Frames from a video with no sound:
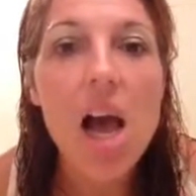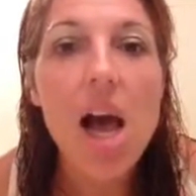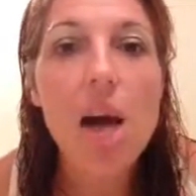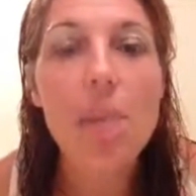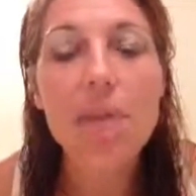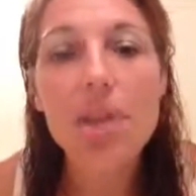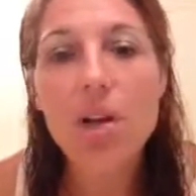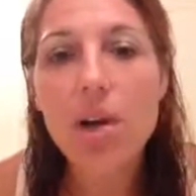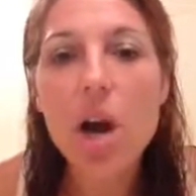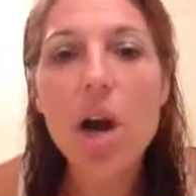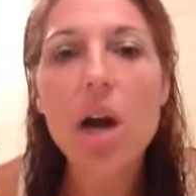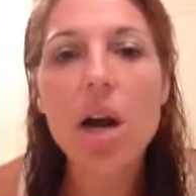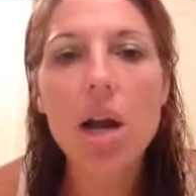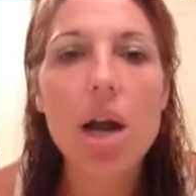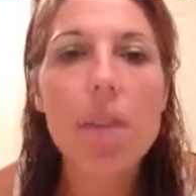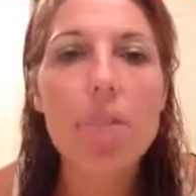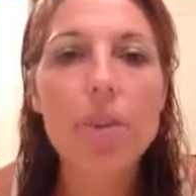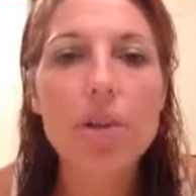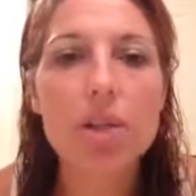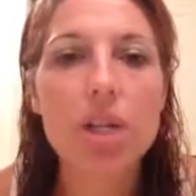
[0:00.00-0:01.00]
And there are
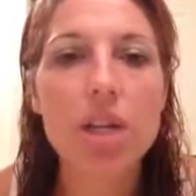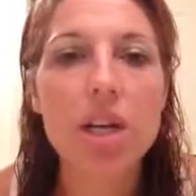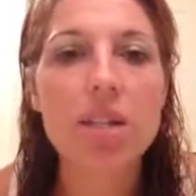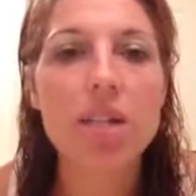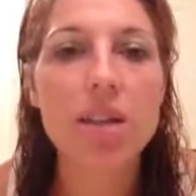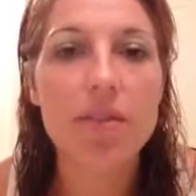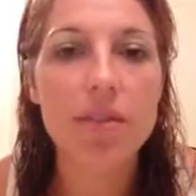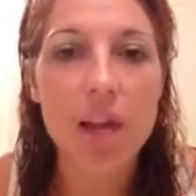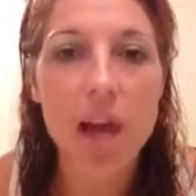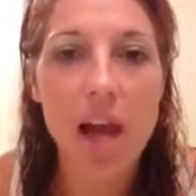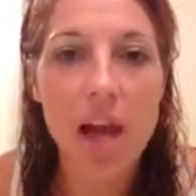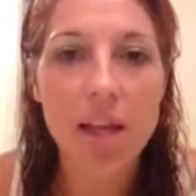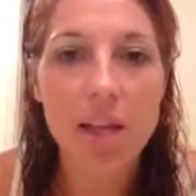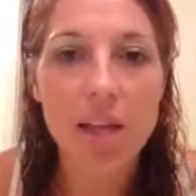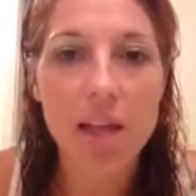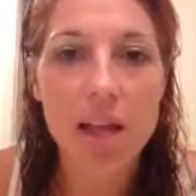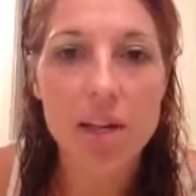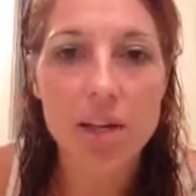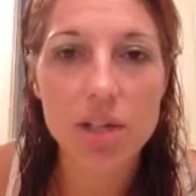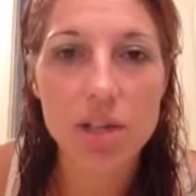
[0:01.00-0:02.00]
a couple shades of the
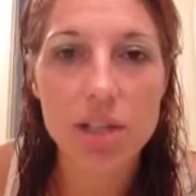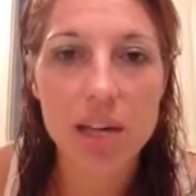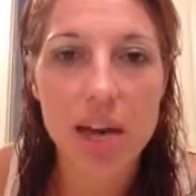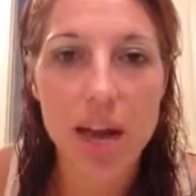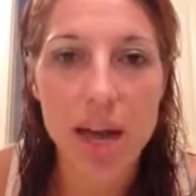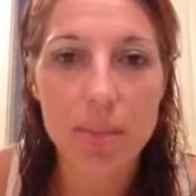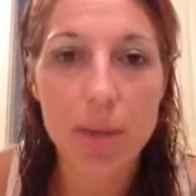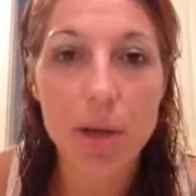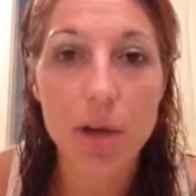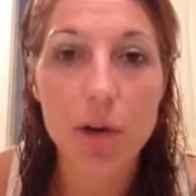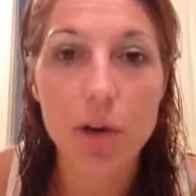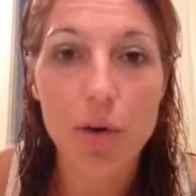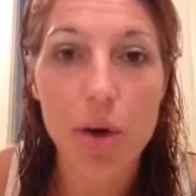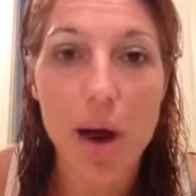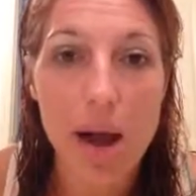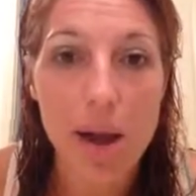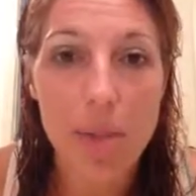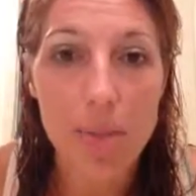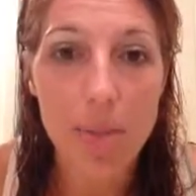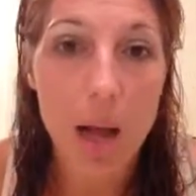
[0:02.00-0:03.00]
eyeliners that I'm going to
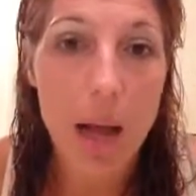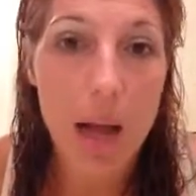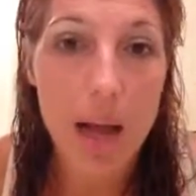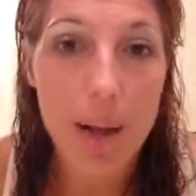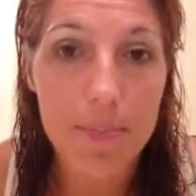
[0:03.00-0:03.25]
grab